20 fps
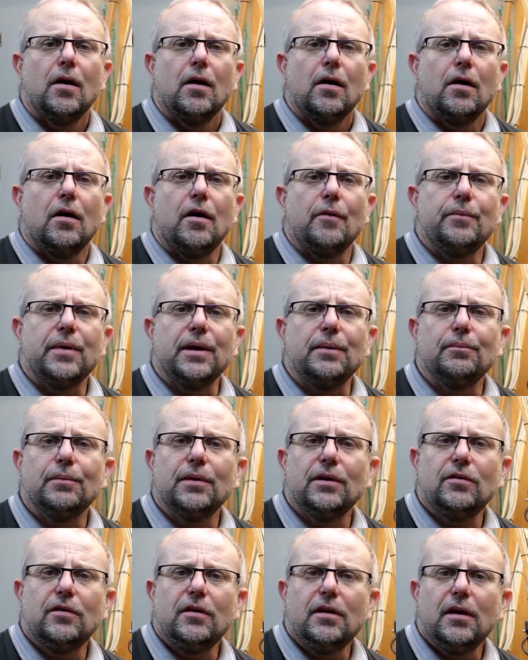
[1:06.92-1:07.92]
I've been
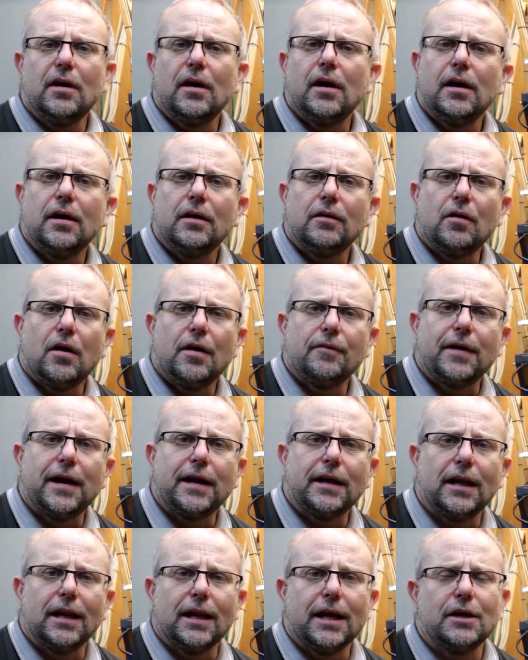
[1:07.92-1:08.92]
busy and I've
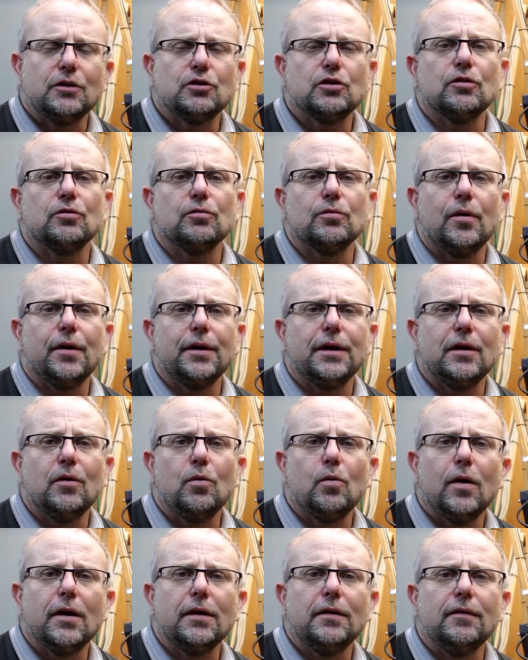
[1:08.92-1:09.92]
had a lash at writing
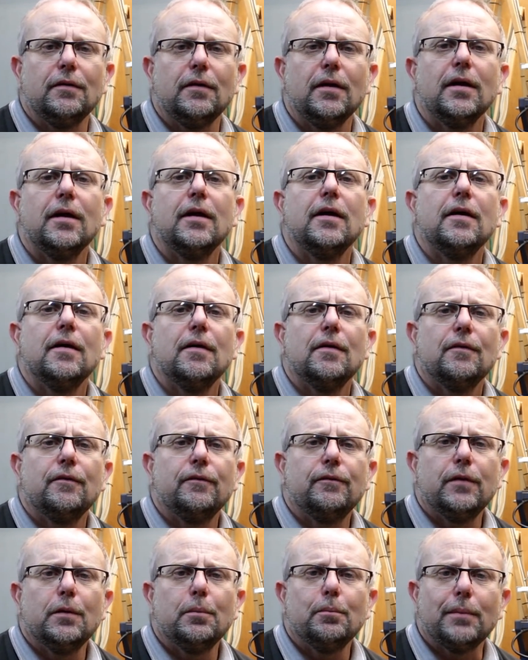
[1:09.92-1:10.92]
one
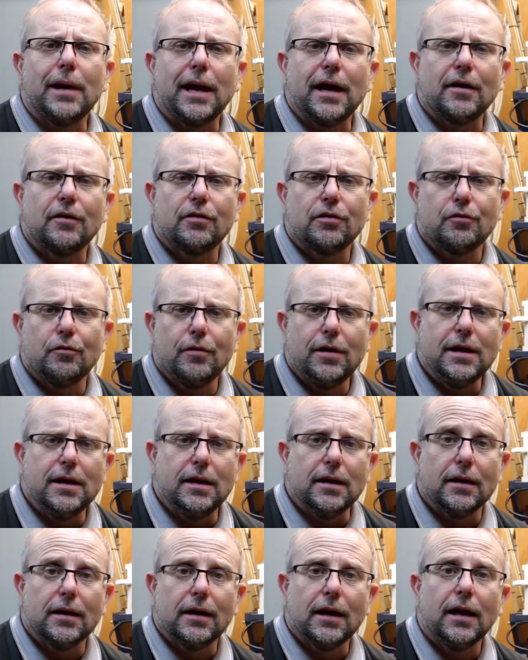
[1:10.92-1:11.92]
for Mac
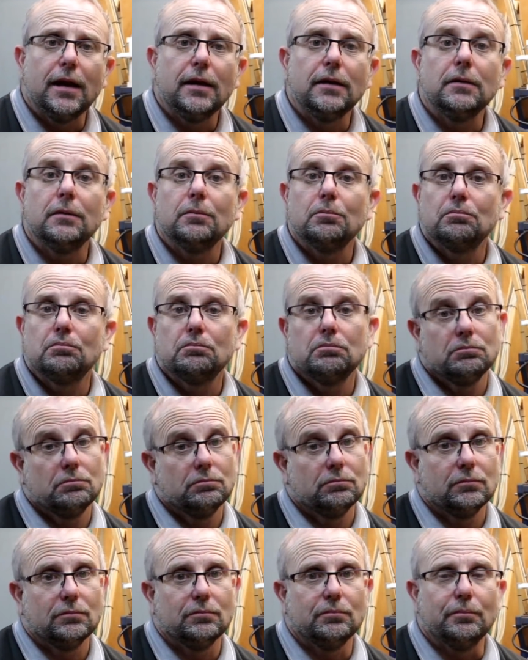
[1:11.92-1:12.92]
3 and
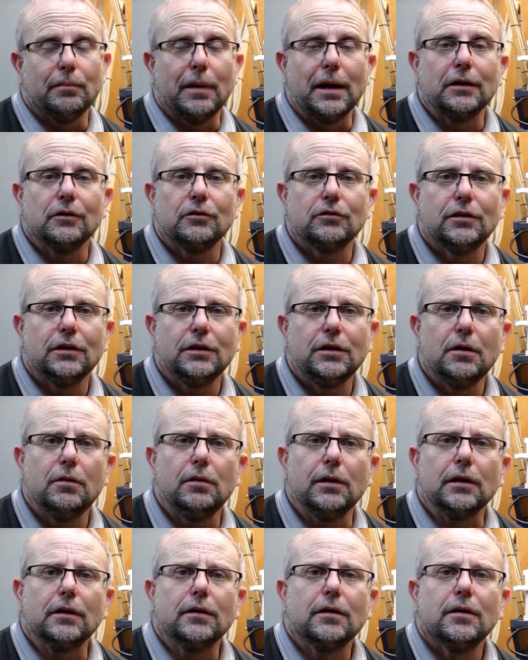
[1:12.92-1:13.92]
managed to do
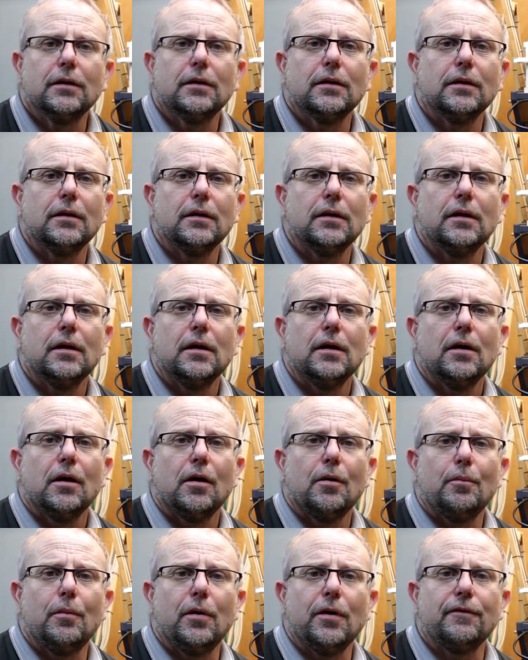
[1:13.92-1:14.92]
it.
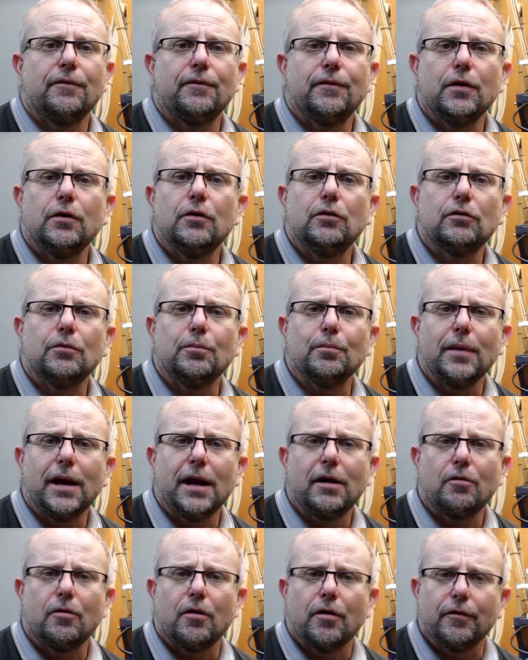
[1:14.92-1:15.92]
My first
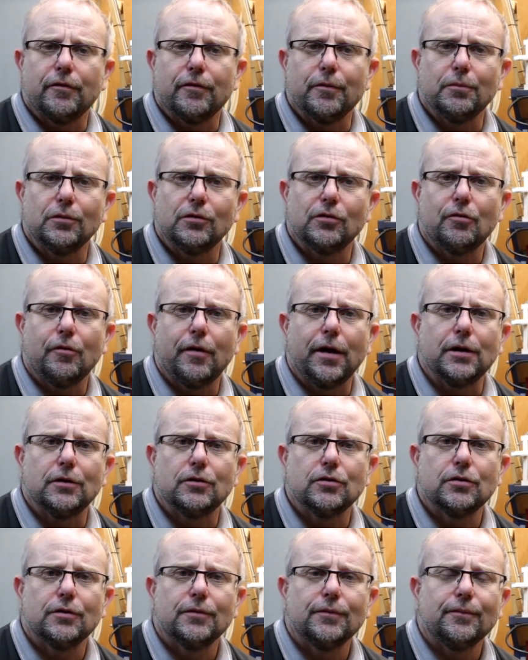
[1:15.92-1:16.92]
macro from
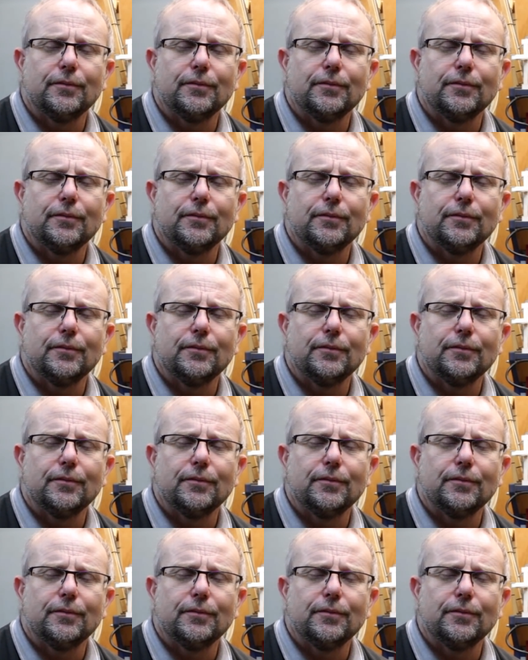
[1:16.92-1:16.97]
scratch.